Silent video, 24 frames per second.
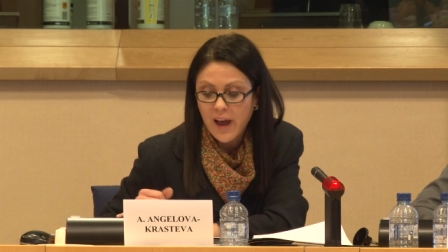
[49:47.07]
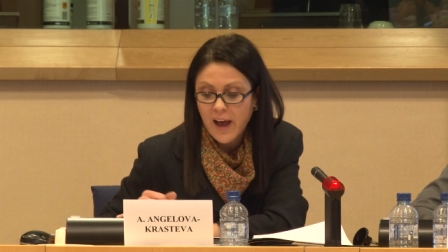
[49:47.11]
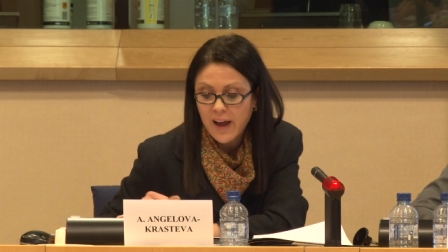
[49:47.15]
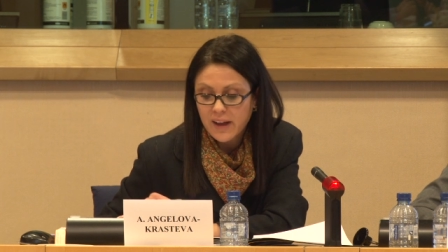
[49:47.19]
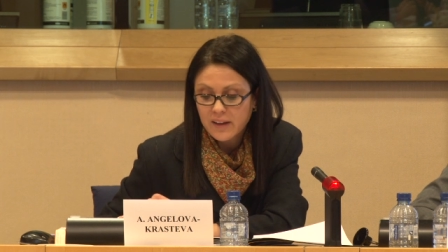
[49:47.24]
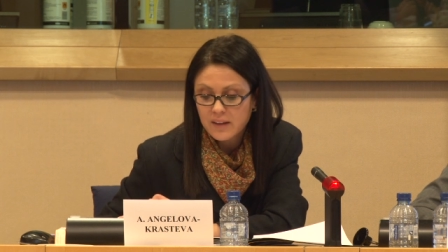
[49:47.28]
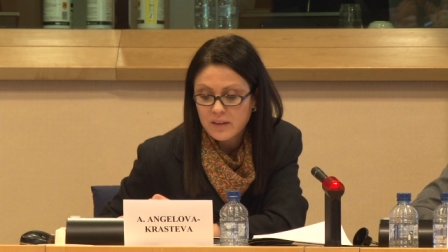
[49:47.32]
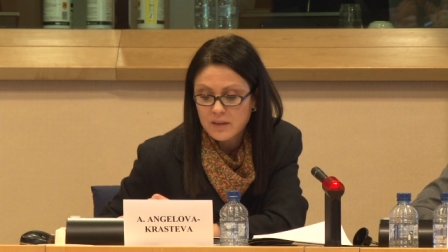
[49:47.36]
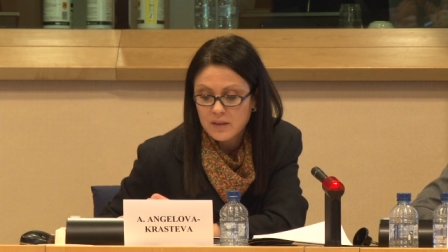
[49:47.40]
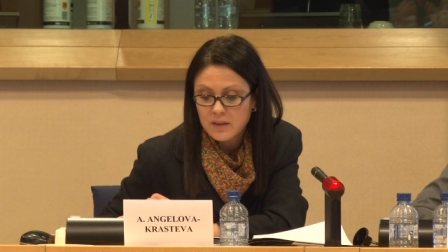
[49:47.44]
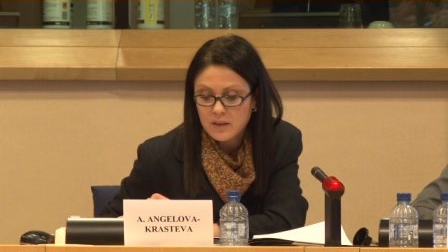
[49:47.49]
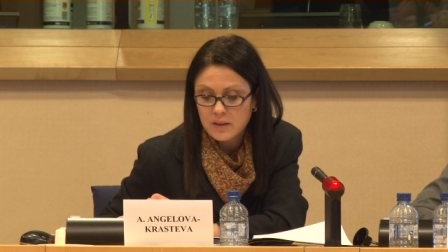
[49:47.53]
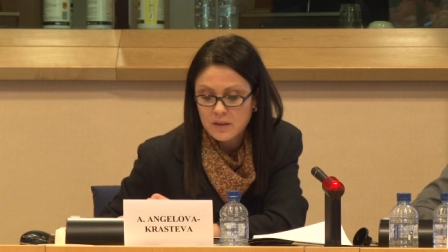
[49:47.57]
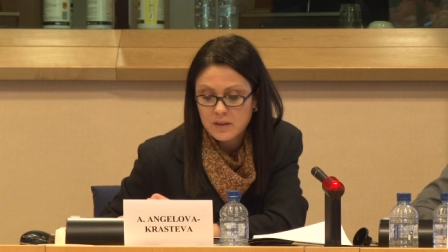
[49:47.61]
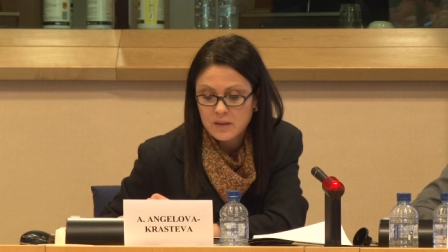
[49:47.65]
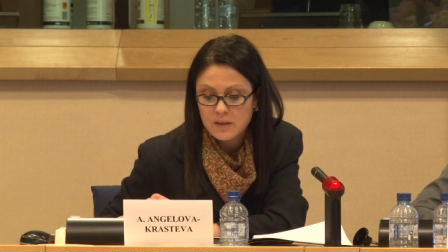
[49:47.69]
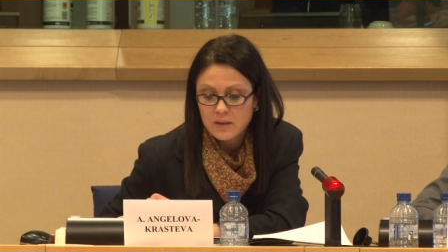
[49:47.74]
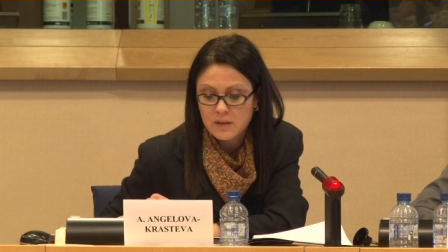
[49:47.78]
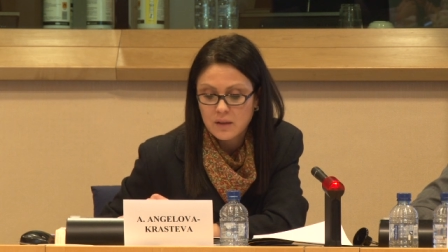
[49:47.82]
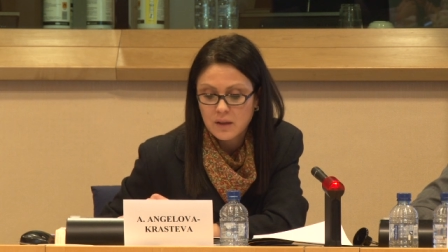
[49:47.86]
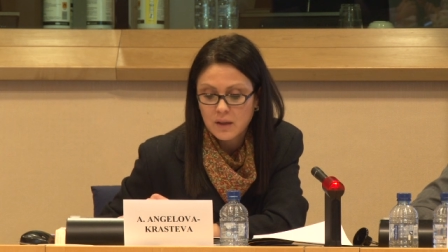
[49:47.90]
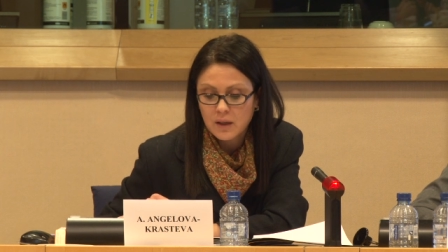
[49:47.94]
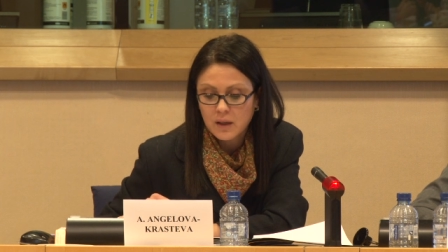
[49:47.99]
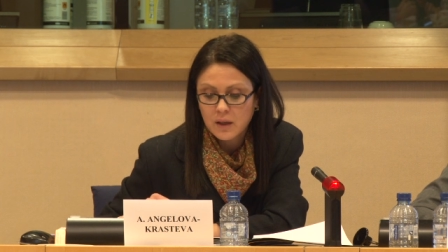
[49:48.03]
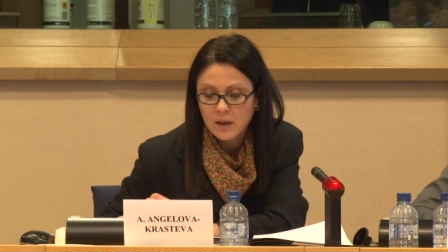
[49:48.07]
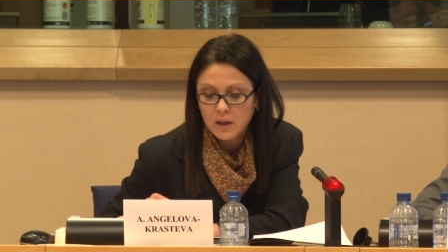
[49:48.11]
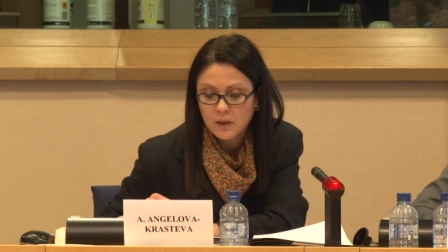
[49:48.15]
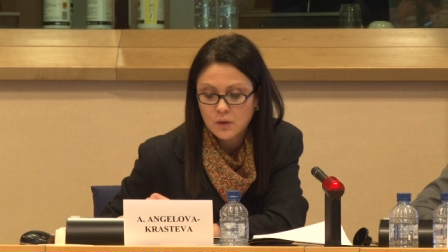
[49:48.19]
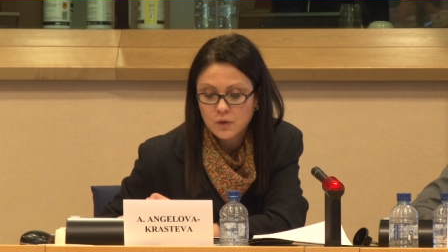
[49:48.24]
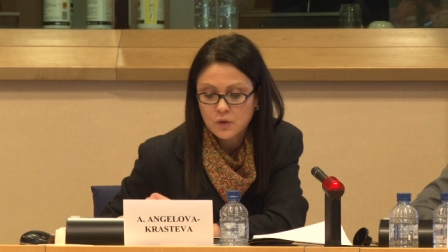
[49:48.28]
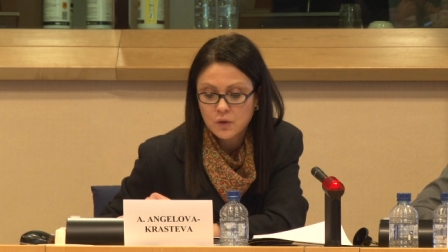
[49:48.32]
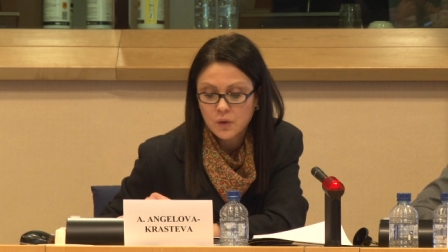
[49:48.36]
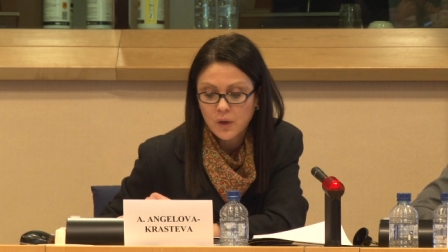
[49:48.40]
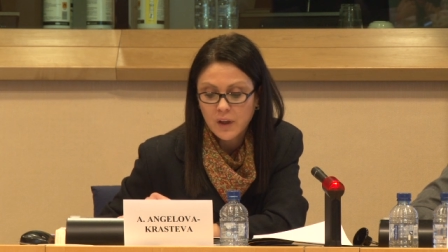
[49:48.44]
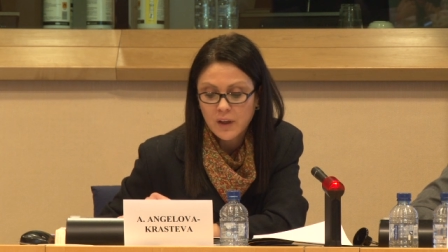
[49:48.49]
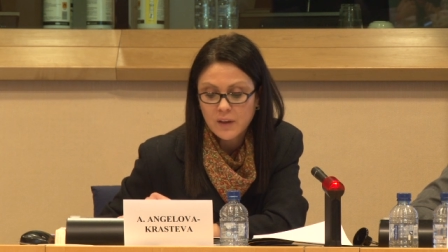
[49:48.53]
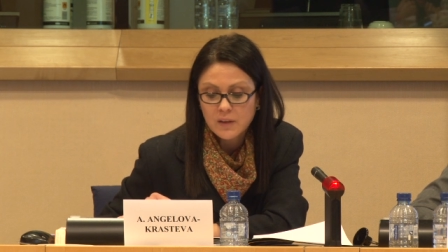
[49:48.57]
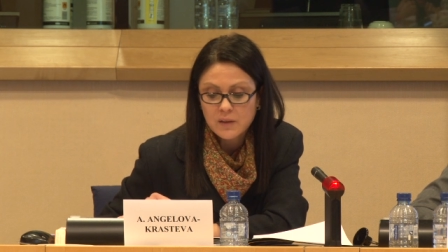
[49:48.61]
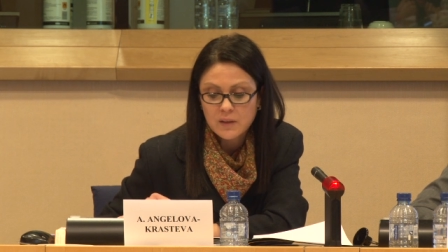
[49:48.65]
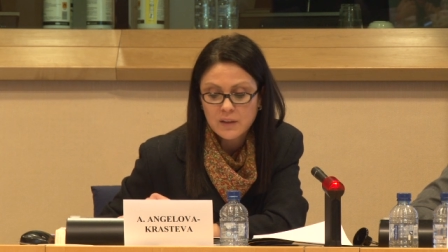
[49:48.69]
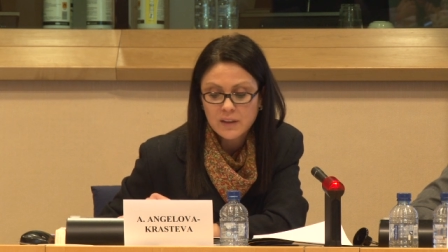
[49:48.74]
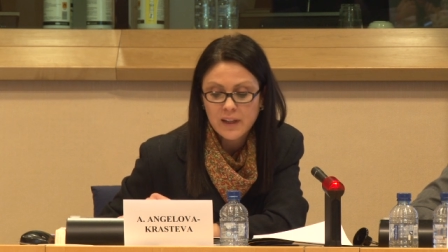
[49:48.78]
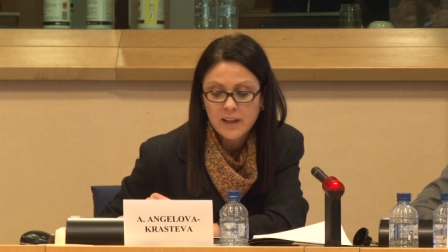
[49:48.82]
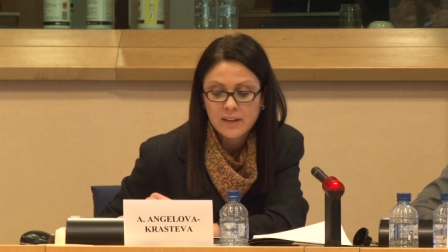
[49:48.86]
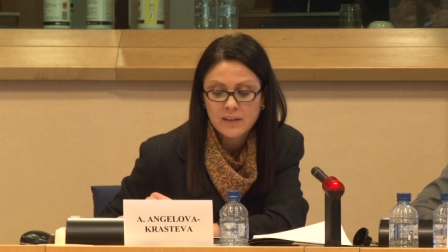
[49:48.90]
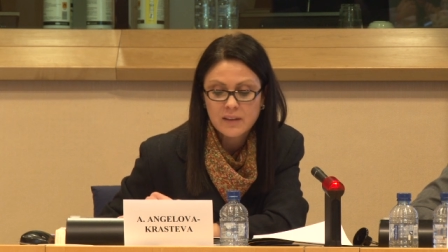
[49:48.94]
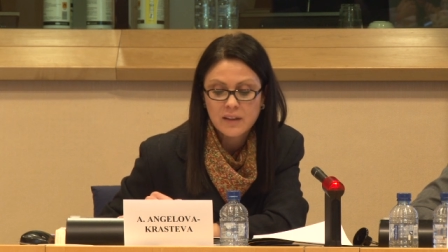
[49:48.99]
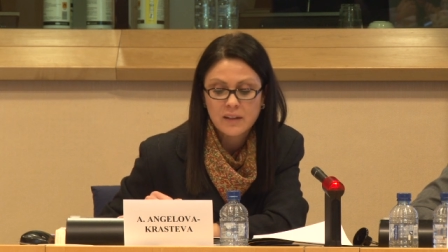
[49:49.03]
access to
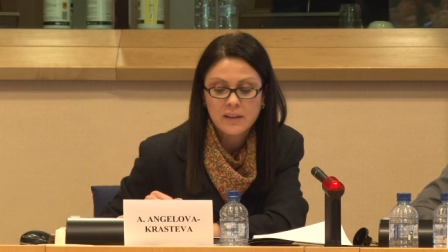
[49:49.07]
internet